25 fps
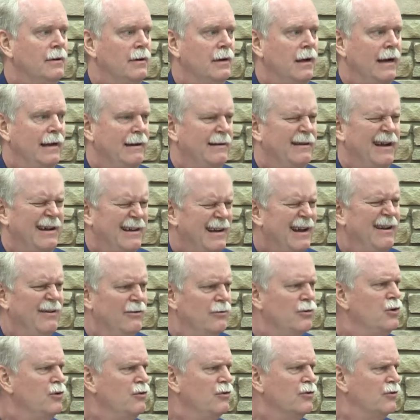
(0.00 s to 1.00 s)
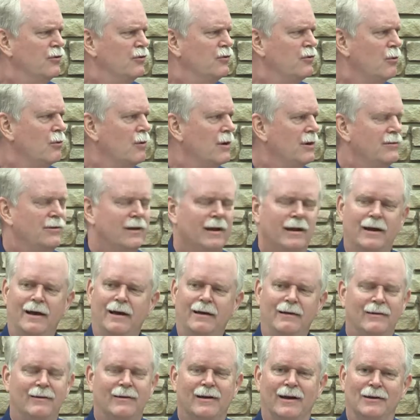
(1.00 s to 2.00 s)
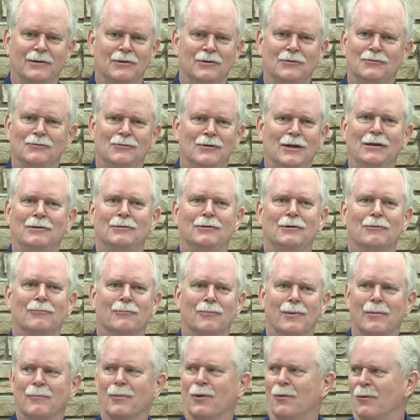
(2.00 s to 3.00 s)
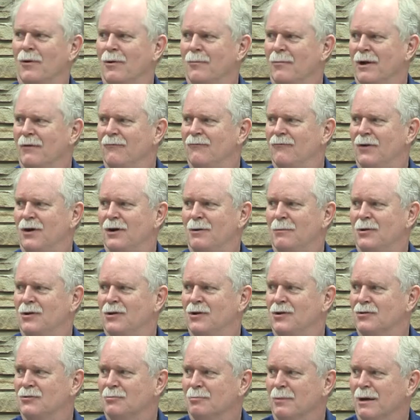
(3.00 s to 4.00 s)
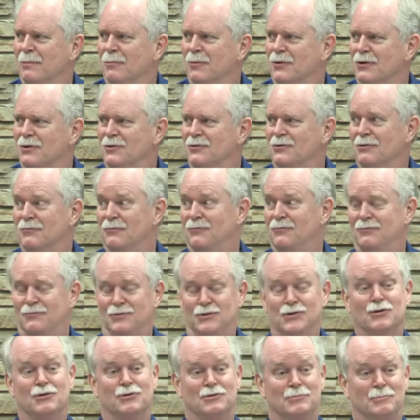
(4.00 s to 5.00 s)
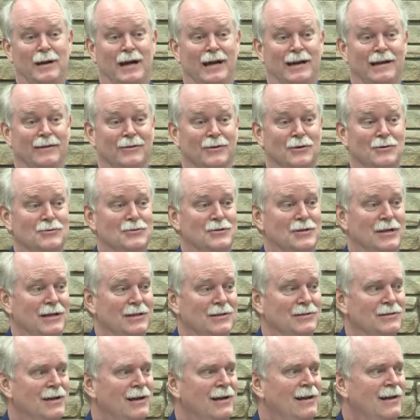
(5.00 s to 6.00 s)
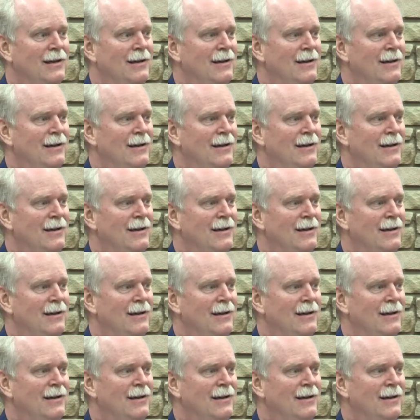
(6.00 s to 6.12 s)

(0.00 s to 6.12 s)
I kind of knew the stories, and I distinctly remember one of my fondest memories of church back in those days